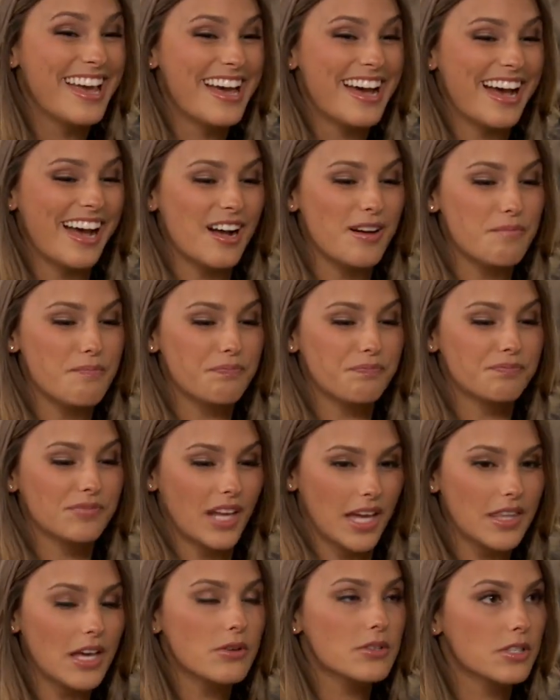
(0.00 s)
And
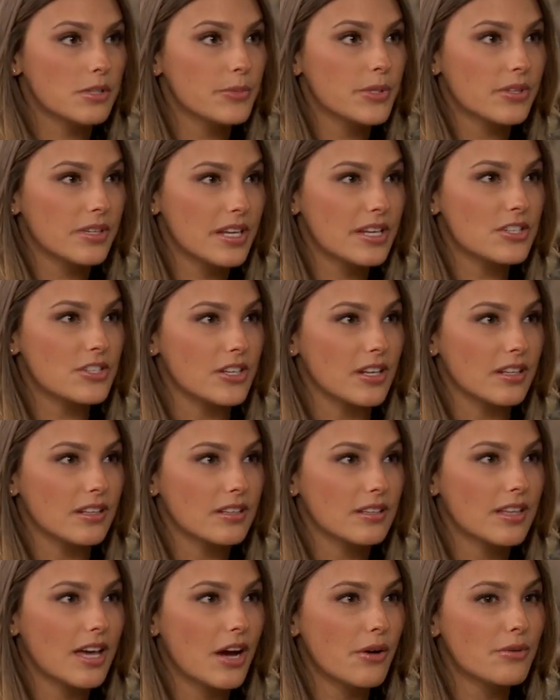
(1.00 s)
that was communication.
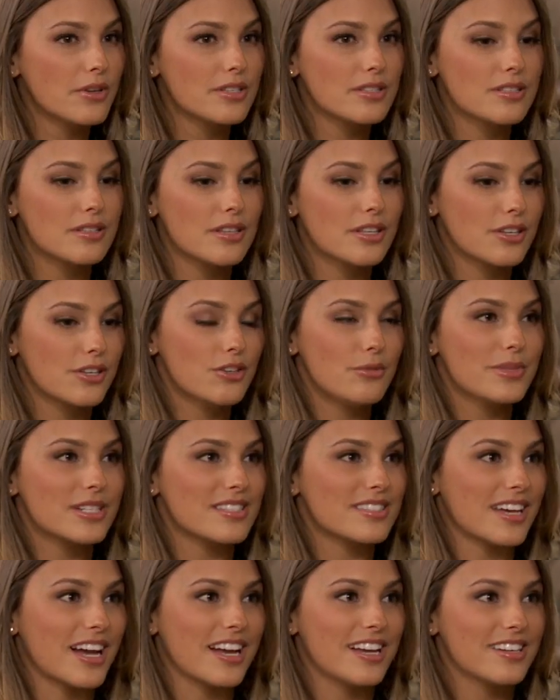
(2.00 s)
That was the human
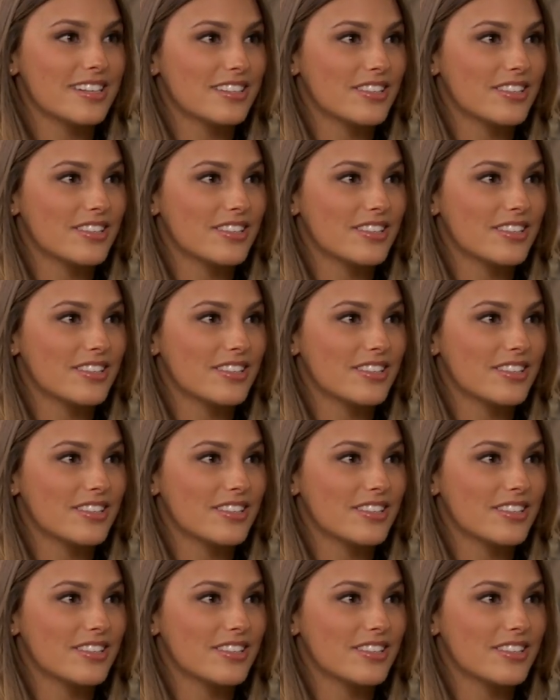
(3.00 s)
side.